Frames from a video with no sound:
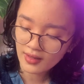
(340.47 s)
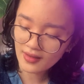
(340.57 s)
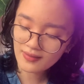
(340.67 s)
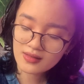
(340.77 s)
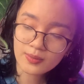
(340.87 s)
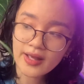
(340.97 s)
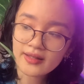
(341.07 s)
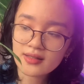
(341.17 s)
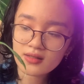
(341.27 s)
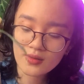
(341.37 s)
And this
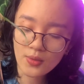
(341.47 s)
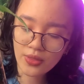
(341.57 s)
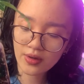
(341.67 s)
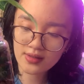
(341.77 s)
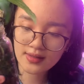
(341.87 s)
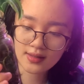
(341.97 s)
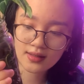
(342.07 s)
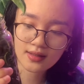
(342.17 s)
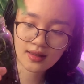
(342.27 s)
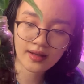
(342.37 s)
plant is so thirsty
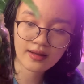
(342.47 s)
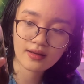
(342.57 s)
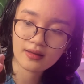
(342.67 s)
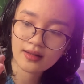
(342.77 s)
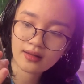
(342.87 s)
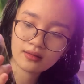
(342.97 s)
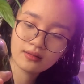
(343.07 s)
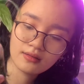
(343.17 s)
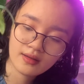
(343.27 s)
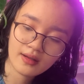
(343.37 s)
in like
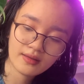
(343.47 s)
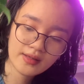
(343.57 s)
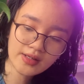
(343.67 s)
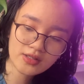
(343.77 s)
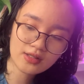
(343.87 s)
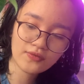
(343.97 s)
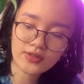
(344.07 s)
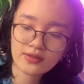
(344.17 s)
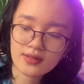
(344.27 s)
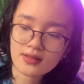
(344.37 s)
I think I just
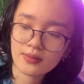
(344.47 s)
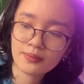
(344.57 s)
filled this up